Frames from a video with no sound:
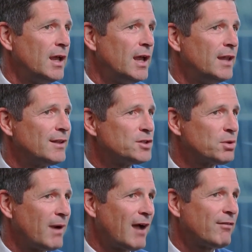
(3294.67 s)
in the
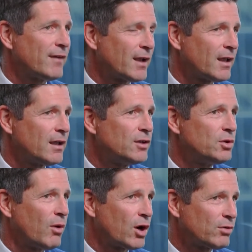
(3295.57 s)
traffic
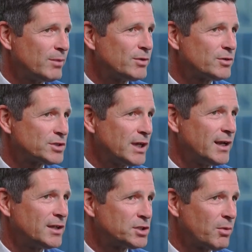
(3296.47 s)
to our crypto
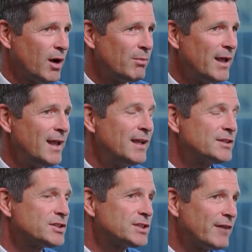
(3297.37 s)
site at Schwab.
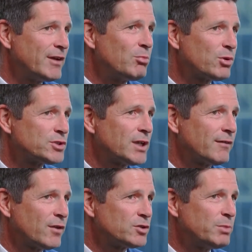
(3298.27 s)
70%
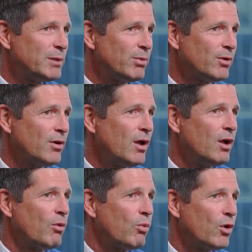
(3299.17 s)
of those people
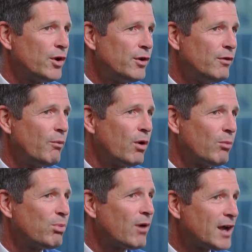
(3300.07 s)
were
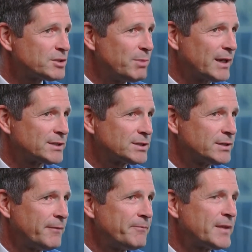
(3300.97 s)
prospects.
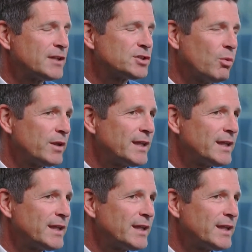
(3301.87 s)
And so what